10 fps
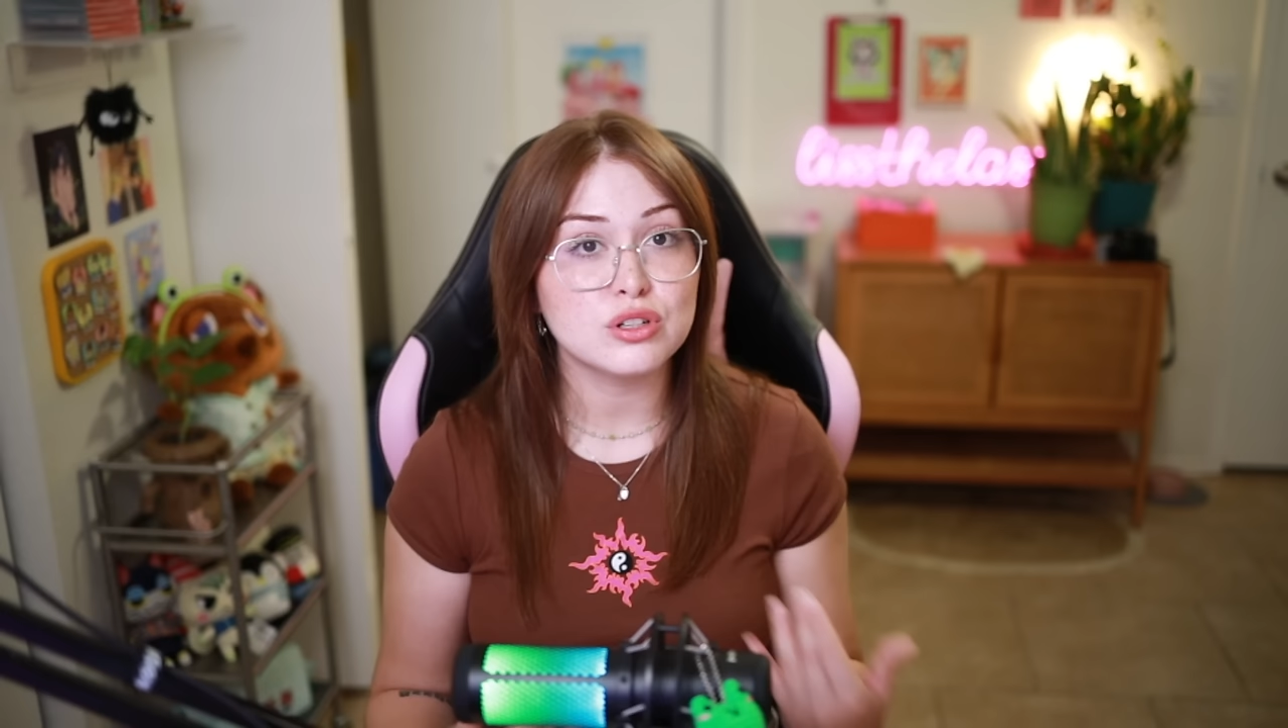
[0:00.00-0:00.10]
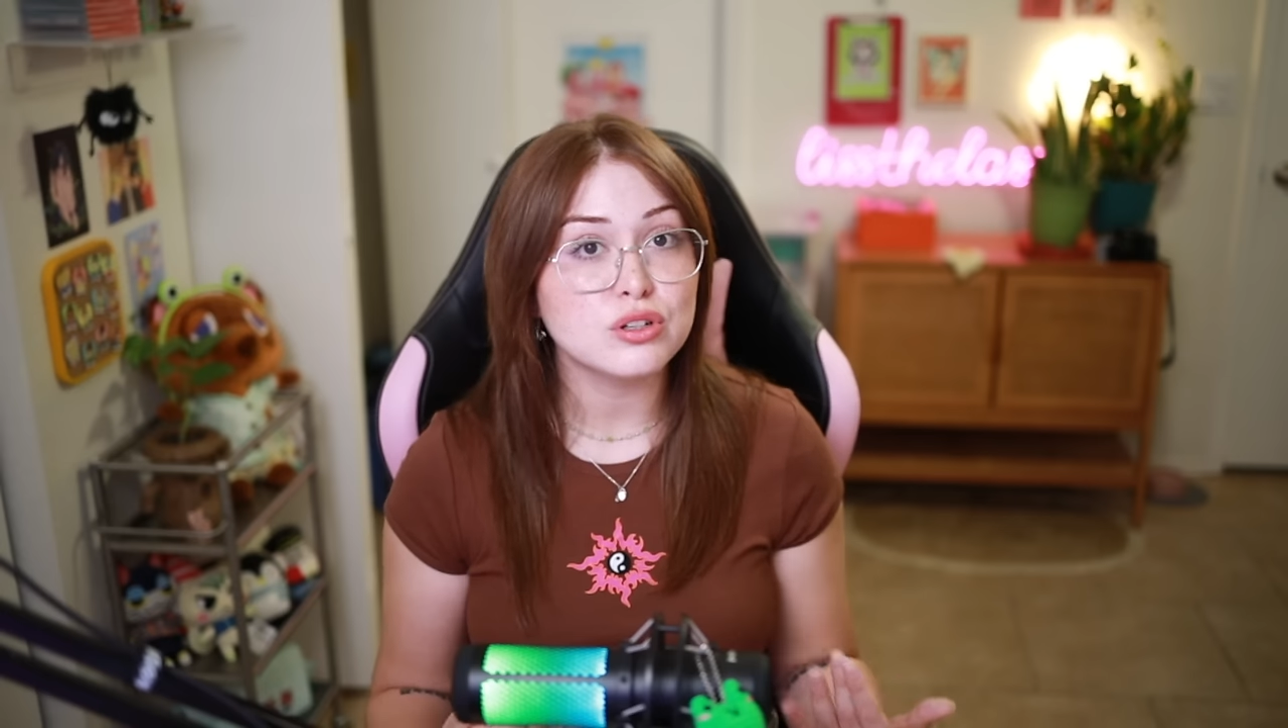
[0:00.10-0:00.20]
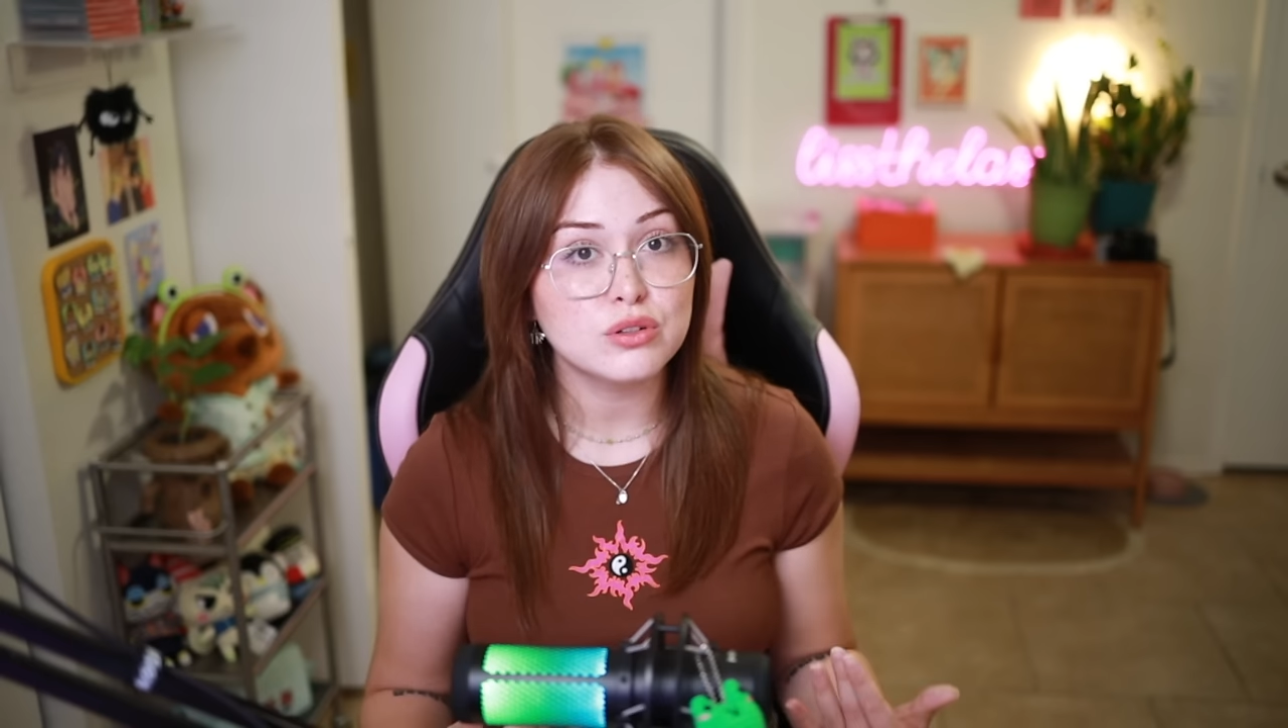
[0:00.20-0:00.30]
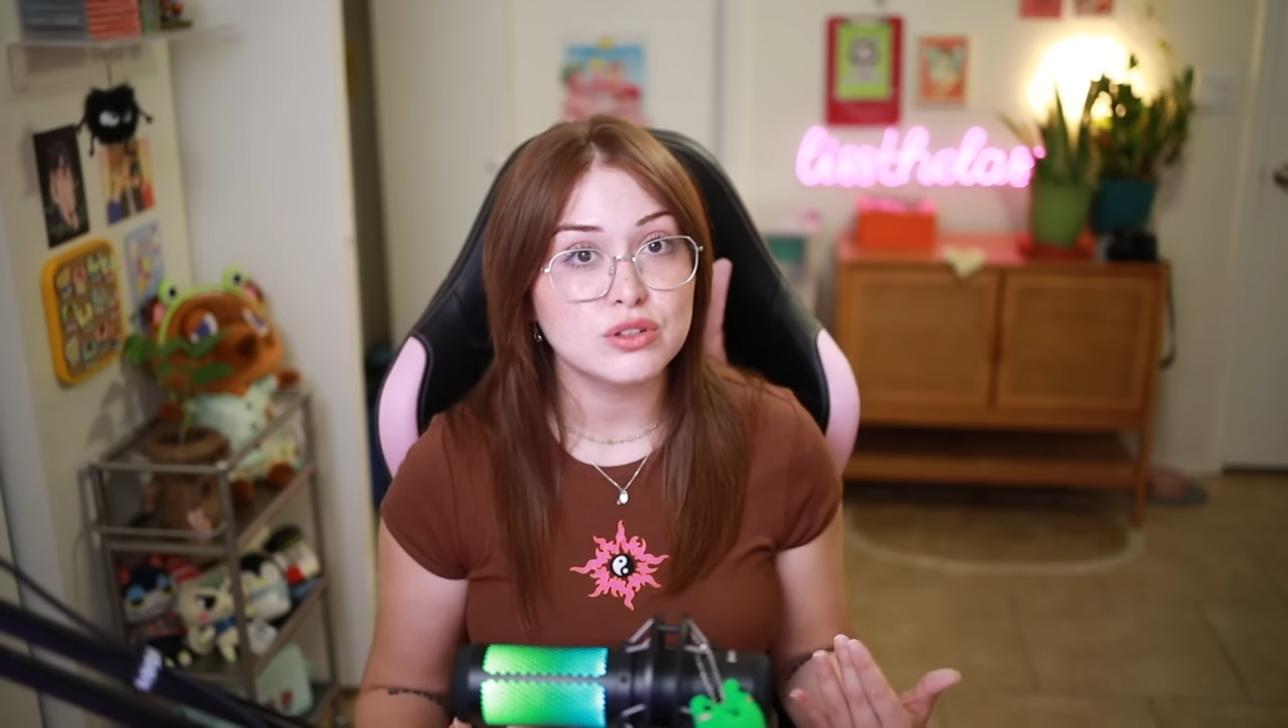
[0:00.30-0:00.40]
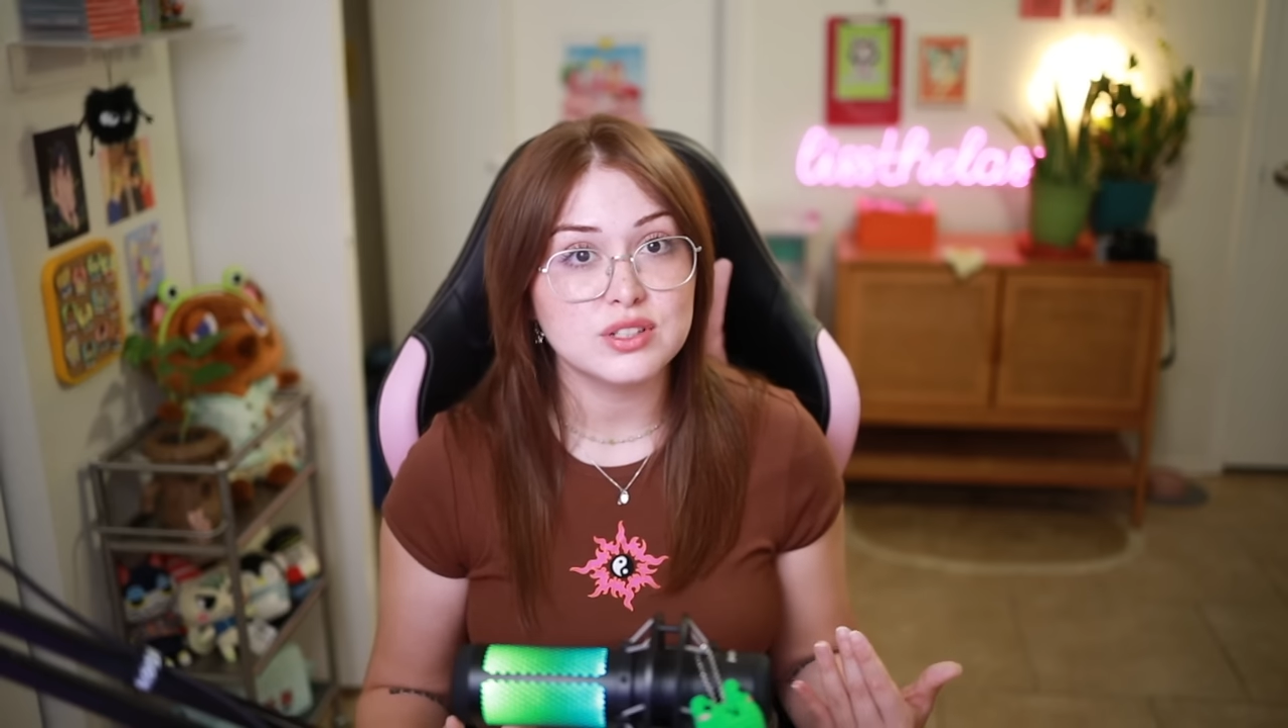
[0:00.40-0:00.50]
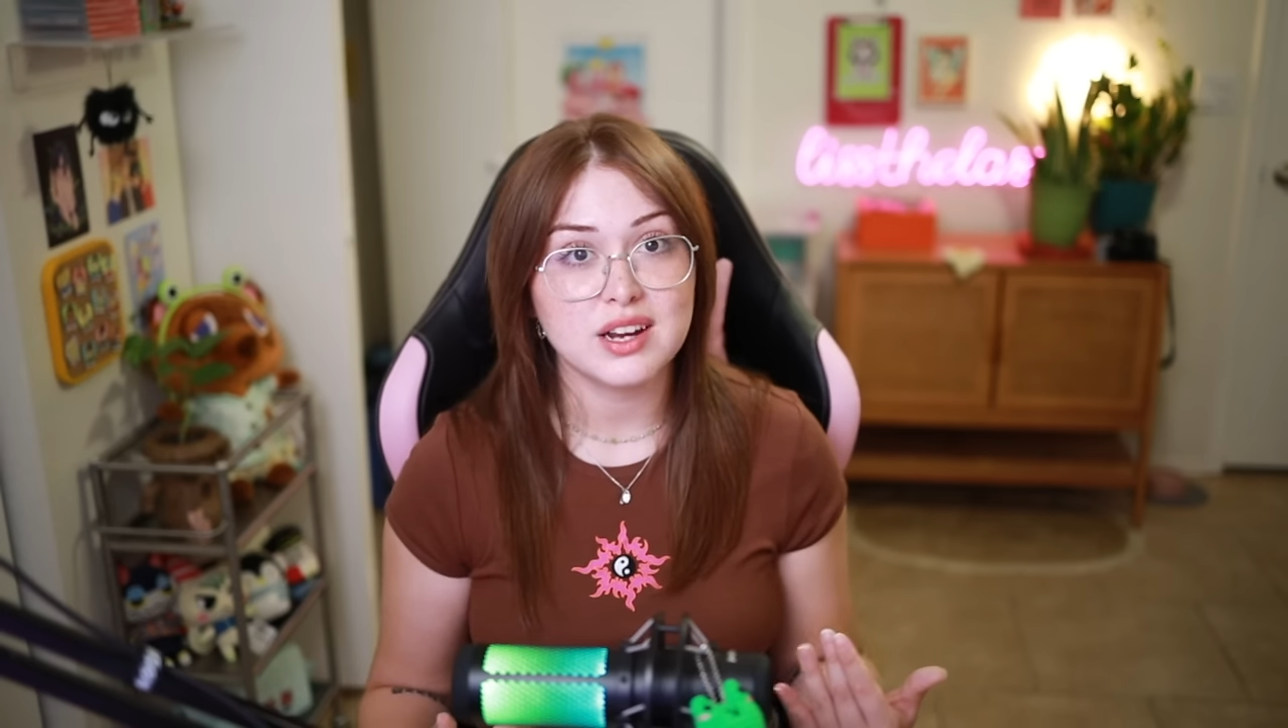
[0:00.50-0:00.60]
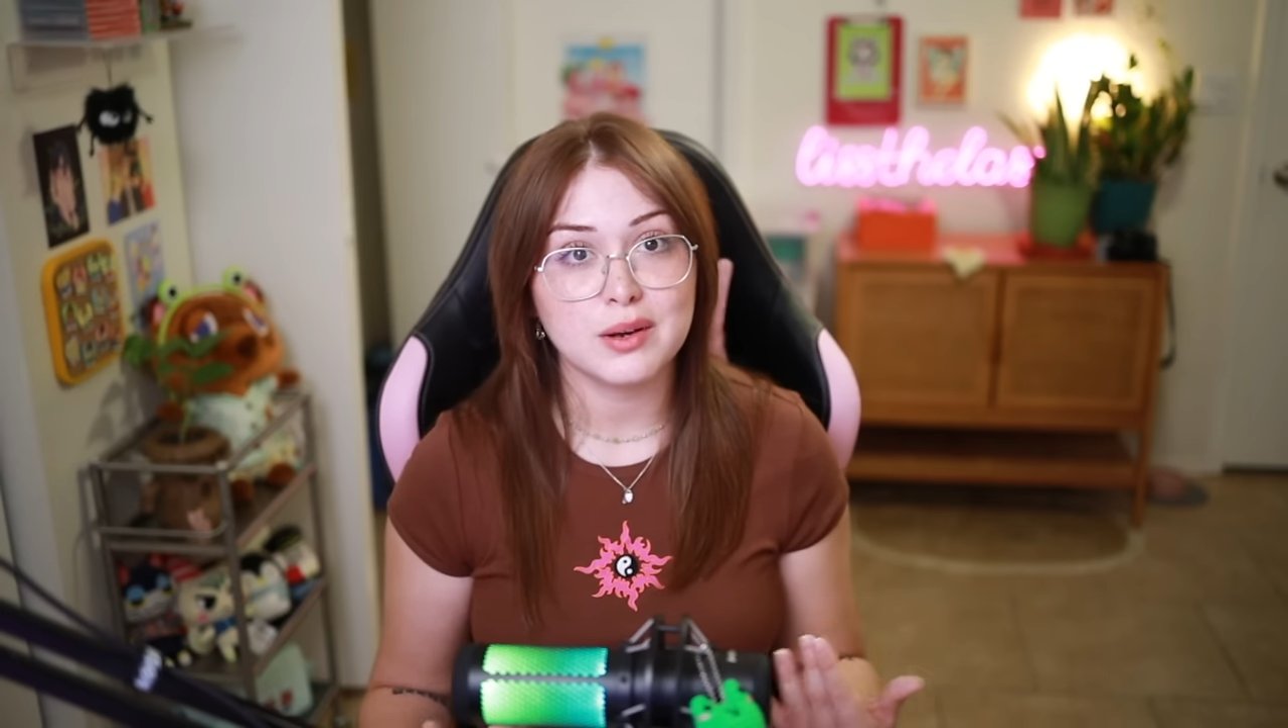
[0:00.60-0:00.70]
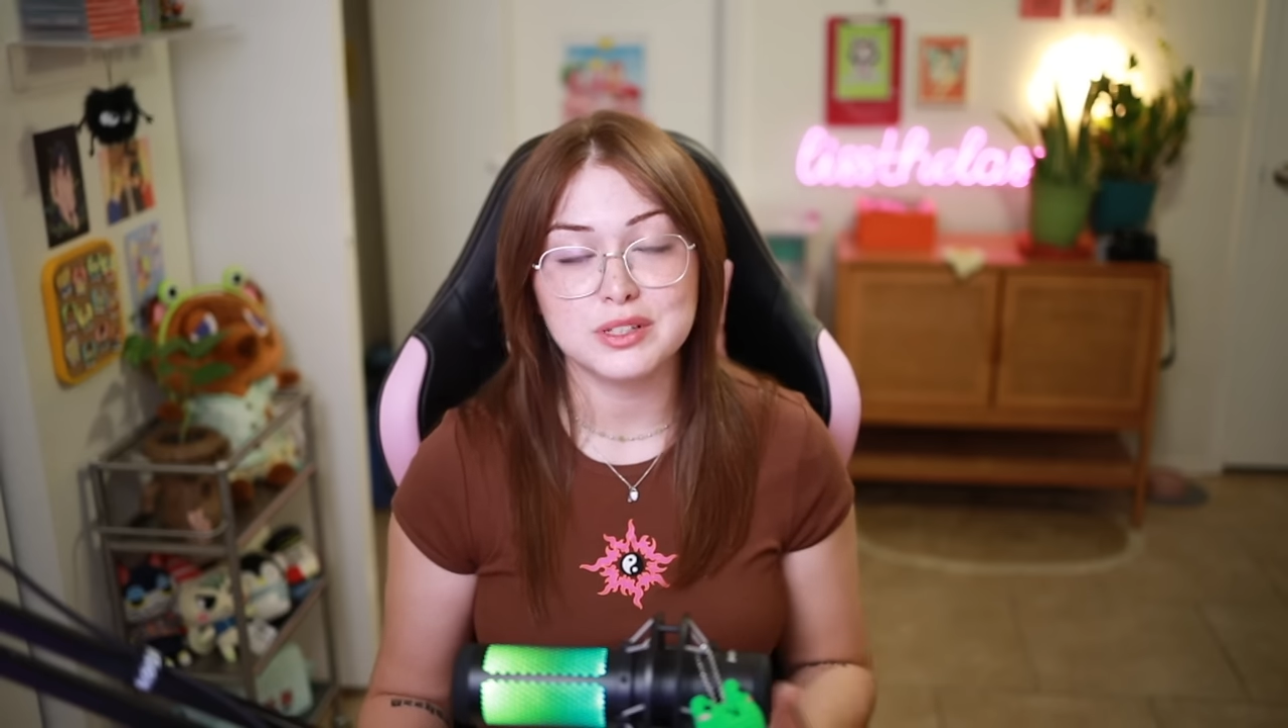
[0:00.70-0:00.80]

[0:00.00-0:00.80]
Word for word: circles and I